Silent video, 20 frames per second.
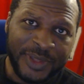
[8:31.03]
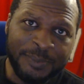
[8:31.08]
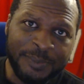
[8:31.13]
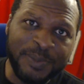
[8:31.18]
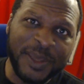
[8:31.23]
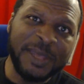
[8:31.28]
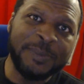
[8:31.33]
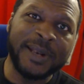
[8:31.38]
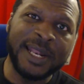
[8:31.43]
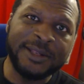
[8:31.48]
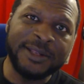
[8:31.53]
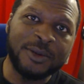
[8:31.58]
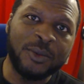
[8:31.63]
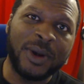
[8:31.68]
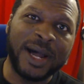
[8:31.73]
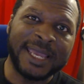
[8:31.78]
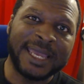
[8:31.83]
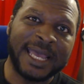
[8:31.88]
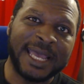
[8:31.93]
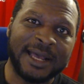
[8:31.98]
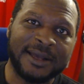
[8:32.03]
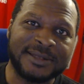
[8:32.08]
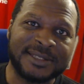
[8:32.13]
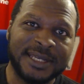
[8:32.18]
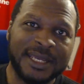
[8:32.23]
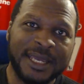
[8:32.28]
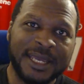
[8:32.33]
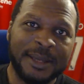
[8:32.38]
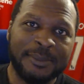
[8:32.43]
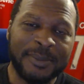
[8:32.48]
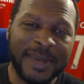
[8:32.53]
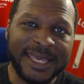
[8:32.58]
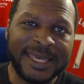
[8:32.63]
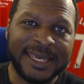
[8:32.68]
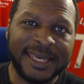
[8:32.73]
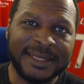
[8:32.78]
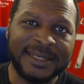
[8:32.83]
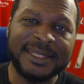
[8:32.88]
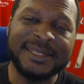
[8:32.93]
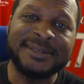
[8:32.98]
people in the White House
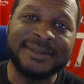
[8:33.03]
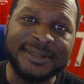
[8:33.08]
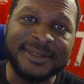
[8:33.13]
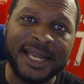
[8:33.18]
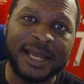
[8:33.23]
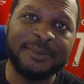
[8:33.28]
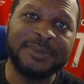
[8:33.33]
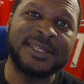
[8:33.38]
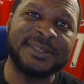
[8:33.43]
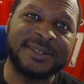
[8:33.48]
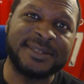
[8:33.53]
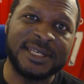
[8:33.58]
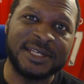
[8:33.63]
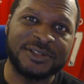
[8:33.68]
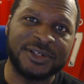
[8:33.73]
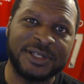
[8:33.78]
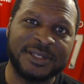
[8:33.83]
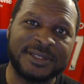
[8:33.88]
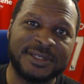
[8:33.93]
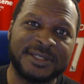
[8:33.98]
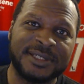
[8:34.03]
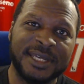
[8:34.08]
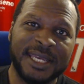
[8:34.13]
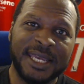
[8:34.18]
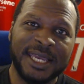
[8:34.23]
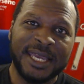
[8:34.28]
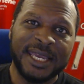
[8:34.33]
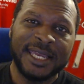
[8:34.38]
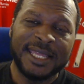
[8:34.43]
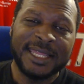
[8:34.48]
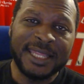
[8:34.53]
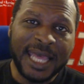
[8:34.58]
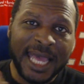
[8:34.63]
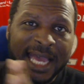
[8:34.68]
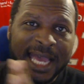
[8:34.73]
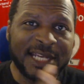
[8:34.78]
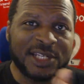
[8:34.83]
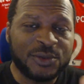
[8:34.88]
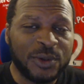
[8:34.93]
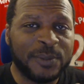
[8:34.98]
making these dumb decisions, the
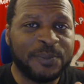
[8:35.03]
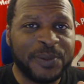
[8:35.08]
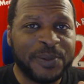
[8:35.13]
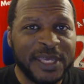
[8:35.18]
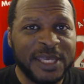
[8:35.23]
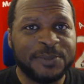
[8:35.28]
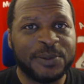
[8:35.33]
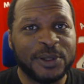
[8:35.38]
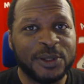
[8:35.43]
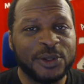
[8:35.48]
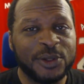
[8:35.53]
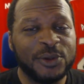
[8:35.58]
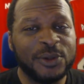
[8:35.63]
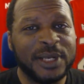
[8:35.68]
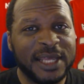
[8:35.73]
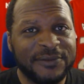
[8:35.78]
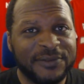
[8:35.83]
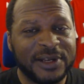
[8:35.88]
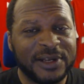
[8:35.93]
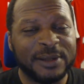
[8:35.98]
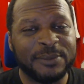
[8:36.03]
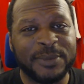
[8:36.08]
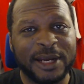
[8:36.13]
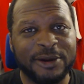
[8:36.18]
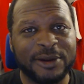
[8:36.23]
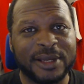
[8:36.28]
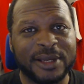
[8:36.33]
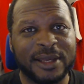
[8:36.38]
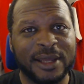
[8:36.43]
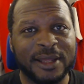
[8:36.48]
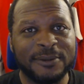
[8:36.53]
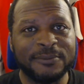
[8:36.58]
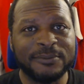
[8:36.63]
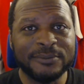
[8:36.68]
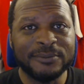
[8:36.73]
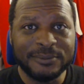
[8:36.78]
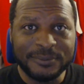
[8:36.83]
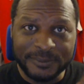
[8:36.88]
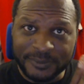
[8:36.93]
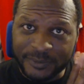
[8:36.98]
actual people who live in America,
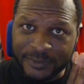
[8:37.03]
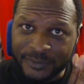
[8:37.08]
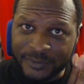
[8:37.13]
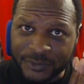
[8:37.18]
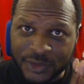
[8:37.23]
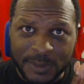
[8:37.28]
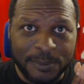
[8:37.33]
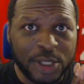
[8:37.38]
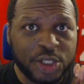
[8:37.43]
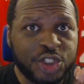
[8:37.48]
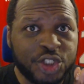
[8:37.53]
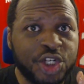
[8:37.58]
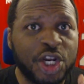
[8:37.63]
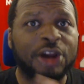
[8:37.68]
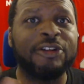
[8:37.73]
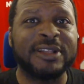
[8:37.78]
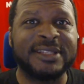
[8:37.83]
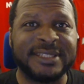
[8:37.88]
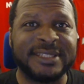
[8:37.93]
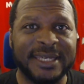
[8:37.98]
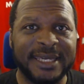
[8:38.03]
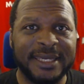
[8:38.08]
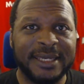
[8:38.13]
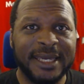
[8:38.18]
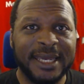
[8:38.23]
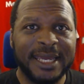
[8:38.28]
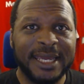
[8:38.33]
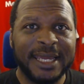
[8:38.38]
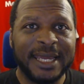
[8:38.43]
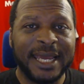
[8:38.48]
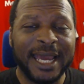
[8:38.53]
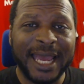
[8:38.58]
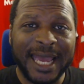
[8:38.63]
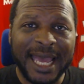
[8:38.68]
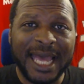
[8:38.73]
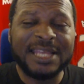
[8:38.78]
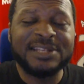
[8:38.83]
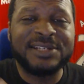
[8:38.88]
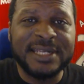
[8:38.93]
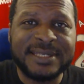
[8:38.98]
the majority, are
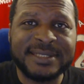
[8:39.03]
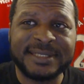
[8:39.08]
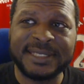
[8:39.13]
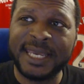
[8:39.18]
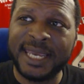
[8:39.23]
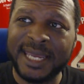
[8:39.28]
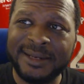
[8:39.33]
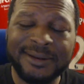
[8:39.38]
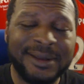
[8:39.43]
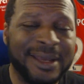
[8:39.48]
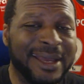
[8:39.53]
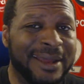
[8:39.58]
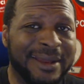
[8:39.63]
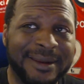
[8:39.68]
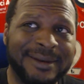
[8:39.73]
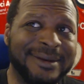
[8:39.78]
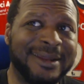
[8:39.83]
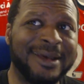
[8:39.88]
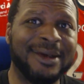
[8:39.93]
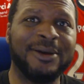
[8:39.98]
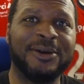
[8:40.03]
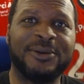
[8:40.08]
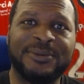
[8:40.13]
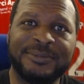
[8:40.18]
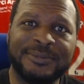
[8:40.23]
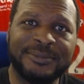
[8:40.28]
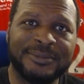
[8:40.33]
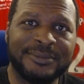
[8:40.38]
actually saying, no,